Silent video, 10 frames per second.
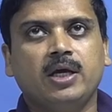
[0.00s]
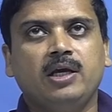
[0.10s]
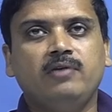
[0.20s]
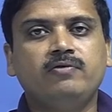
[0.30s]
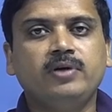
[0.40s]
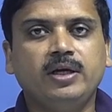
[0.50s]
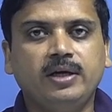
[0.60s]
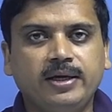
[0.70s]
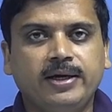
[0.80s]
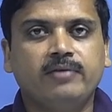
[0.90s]
if we
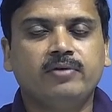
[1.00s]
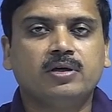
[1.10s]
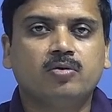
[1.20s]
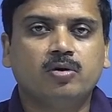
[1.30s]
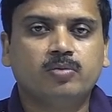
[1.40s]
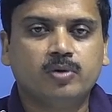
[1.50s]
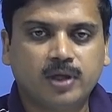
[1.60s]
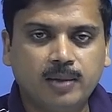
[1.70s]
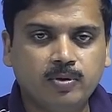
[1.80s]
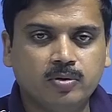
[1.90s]
indicate with the code book
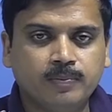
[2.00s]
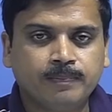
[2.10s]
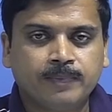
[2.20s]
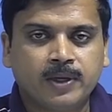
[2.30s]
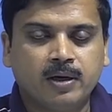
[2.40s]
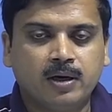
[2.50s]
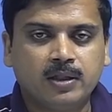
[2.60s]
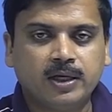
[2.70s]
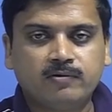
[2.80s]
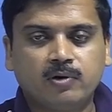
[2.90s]
W,
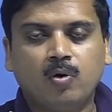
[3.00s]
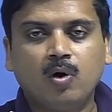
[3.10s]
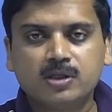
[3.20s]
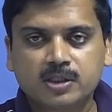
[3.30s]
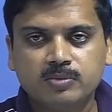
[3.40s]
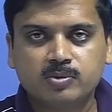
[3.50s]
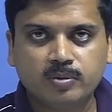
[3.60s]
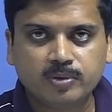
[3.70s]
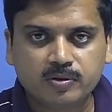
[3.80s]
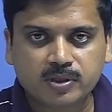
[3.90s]
then for all schemes we'll
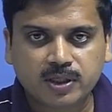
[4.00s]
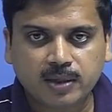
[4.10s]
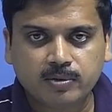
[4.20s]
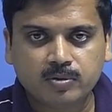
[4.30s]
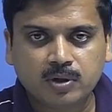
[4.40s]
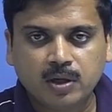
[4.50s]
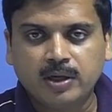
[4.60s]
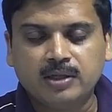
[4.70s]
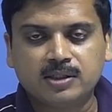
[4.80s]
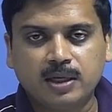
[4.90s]
be using W.
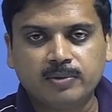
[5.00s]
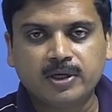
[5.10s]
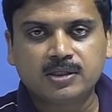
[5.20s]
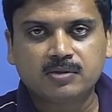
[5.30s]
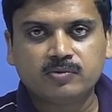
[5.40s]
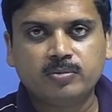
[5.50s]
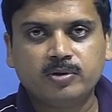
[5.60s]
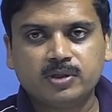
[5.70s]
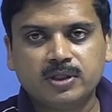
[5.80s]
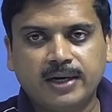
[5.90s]
In some cases we'll be
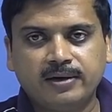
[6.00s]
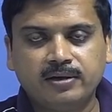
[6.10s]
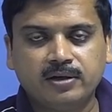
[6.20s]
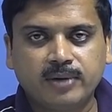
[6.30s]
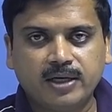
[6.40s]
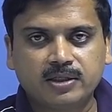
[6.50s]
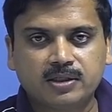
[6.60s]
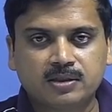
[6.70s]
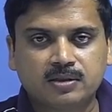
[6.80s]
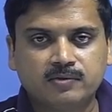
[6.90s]
using the identity
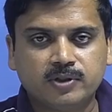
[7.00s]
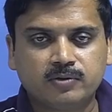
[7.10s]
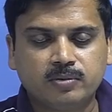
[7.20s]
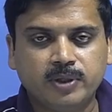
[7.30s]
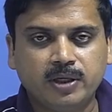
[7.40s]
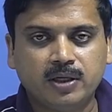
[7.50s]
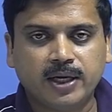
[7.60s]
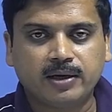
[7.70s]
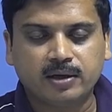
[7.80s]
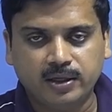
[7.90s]
matrix, which would be
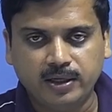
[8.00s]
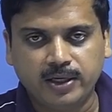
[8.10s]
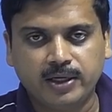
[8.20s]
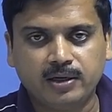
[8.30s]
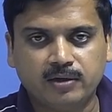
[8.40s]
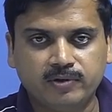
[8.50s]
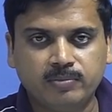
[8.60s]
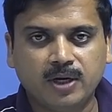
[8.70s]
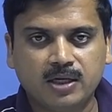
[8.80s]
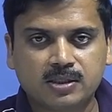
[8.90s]
like indicating a
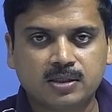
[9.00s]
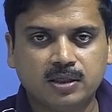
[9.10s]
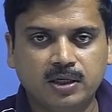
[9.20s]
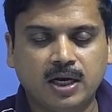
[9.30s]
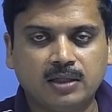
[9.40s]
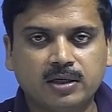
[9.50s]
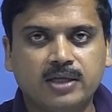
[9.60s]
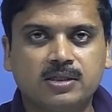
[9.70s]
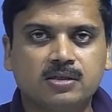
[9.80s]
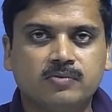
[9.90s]
V-blast. In other
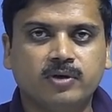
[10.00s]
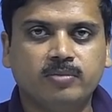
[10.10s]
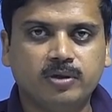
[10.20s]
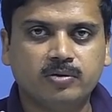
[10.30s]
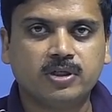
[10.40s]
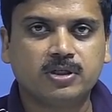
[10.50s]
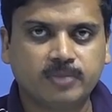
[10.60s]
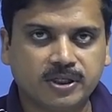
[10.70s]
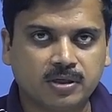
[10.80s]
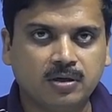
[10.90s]
cases we'll be using
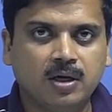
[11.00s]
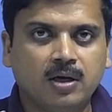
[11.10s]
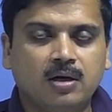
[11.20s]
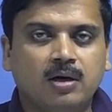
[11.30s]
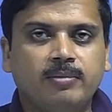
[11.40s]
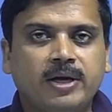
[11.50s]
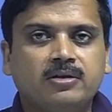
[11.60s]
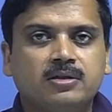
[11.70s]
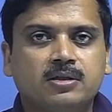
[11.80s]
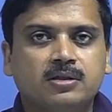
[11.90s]
special
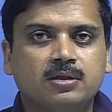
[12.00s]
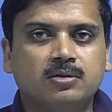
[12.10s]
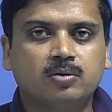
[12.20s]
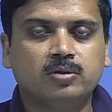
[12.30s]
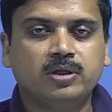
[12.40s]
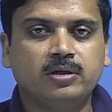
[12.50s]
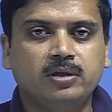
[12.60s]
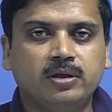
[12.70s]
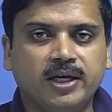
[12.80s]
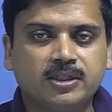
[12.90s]
matrices. So
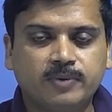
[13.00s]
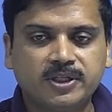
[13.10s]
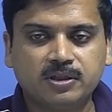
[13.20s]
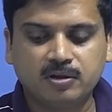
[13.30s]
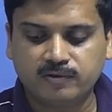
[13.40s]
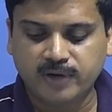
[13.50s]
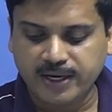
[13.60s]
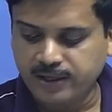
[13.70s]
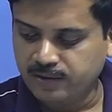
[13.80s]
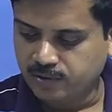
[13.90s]
the expression of
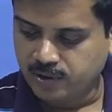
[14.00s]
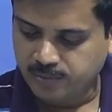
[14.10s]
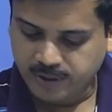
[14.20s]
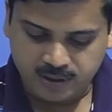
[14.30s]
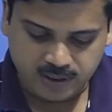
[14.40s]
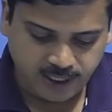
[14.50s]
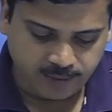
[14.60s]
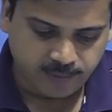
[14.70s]
writing would remain the same.